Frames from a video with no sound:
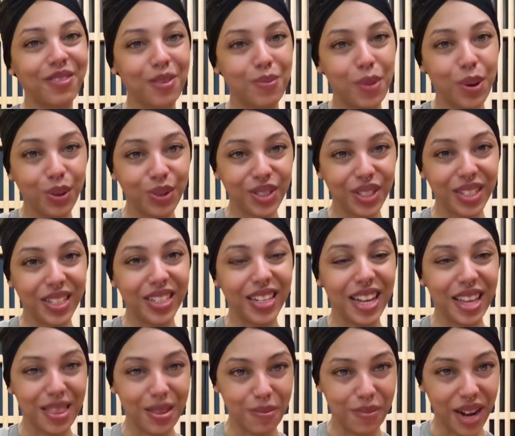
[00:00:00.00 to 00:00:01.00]
emotion
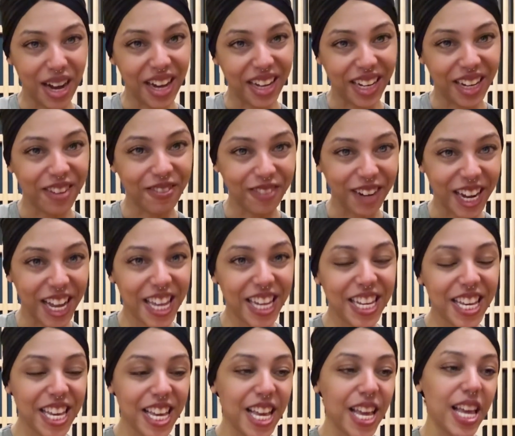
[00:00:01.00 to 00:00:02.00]
in the body, right?
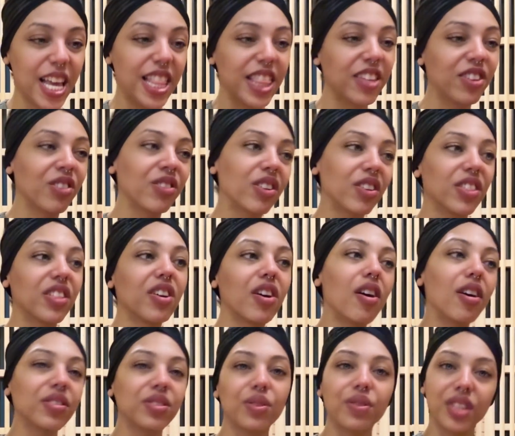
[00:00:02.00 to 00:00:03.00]
And then there are
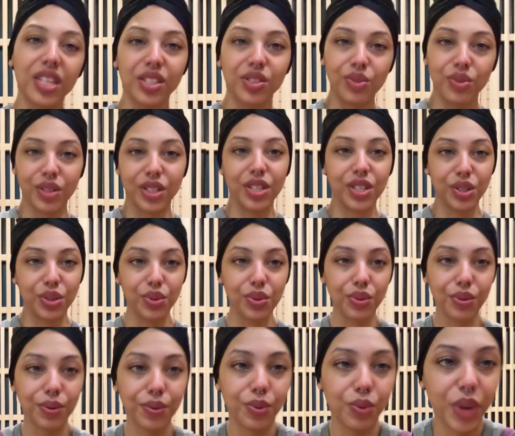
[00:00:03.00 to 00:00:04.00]
also things you can do.
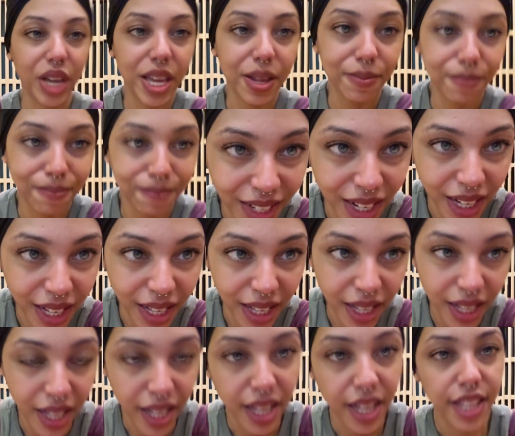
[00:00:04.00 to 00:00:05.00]

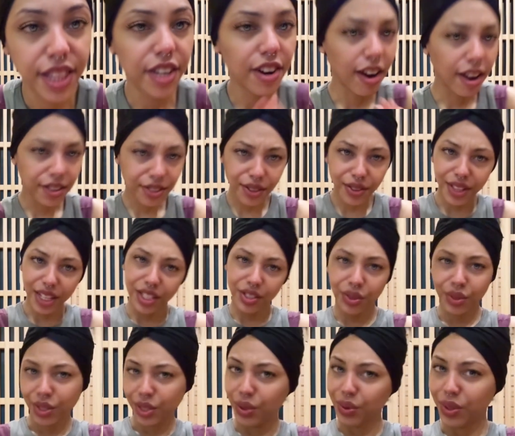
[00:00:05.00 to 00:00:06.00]
There are also things you
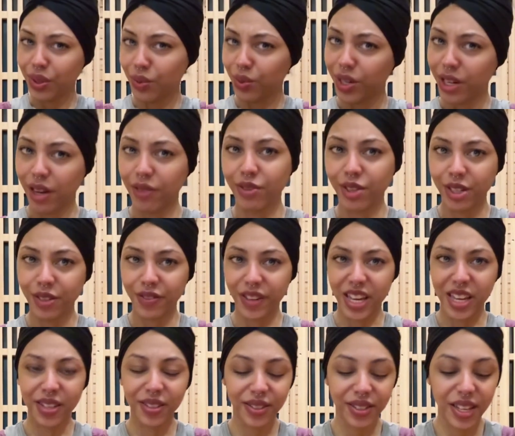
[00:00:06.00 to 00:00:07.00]
can do in the recovery
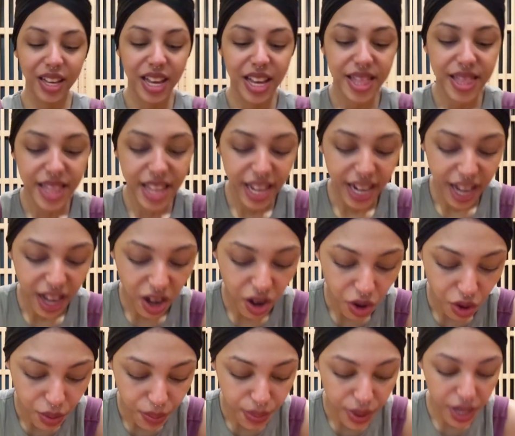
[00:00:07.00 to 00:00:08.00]
phase that
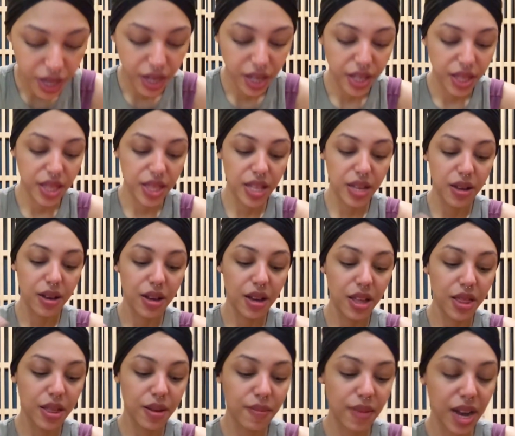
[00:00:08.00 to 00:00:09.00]
help
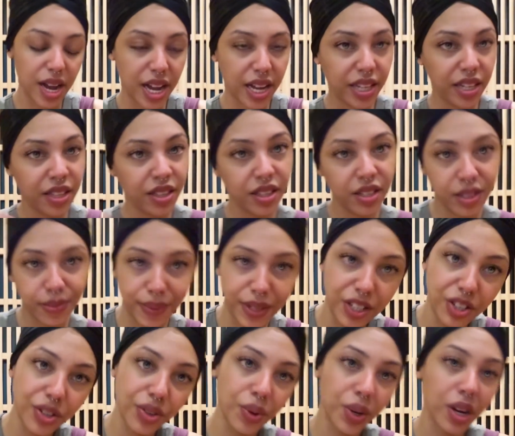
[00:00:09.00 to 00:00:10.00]
the mind and the
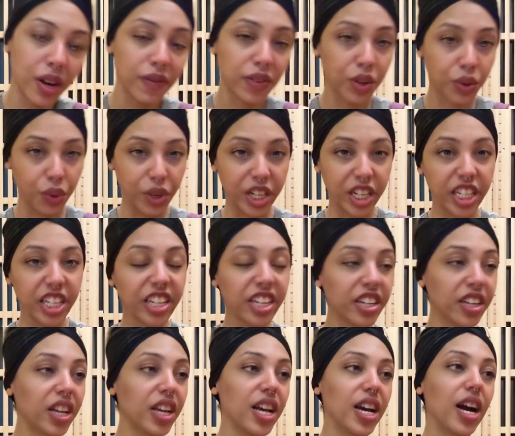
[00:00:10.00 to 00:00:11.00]
spirit recover quicker.
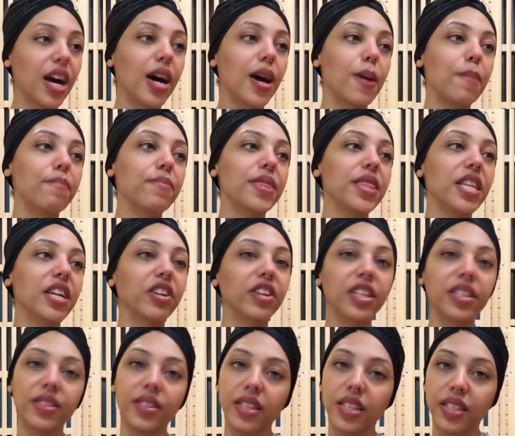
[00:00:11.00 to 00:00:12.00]
There
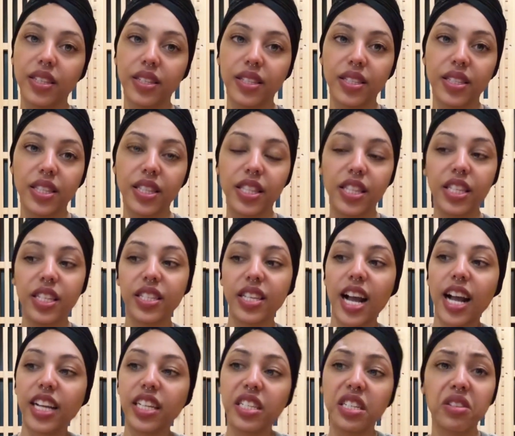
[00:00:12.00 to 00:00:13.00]
is this
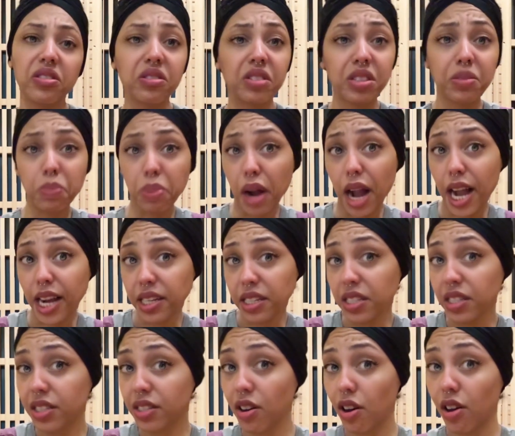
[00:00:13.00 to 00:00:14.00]
idea, this
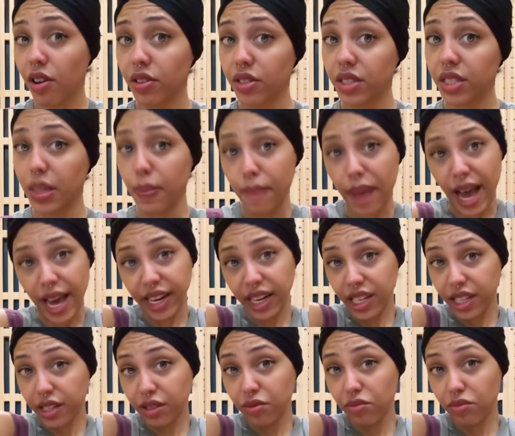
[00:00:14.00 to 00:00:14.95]
practice called somatic